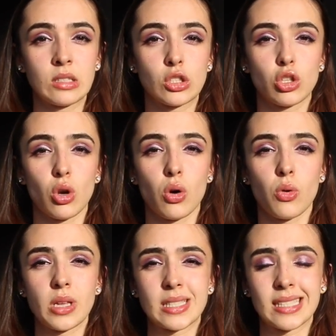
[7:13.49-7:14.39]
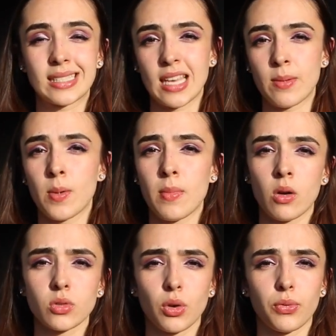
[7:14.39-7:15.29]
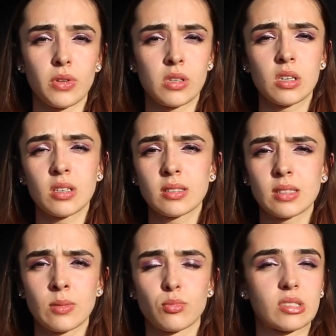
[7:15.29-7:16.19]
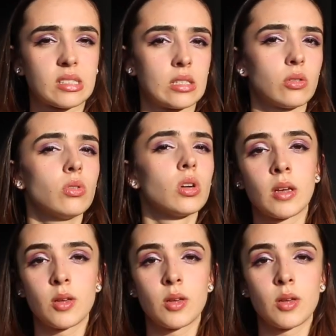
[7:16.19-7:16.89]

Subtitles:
so it's the same amount of years in Brazil.